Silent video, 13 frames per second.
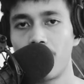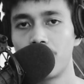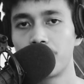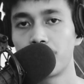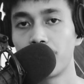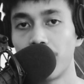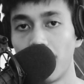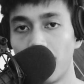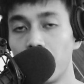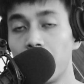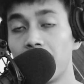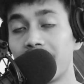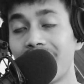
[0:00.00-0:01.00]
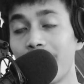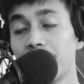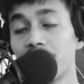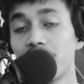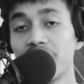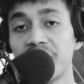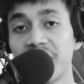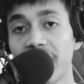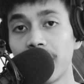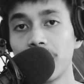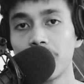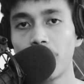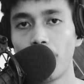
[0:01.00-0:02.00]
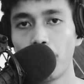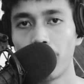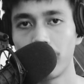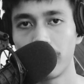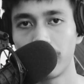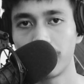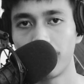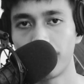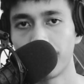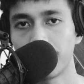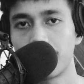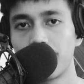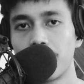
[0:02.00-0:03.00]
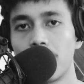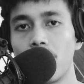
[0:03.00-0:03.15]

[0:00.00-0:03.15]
So now, coming to the second component of it.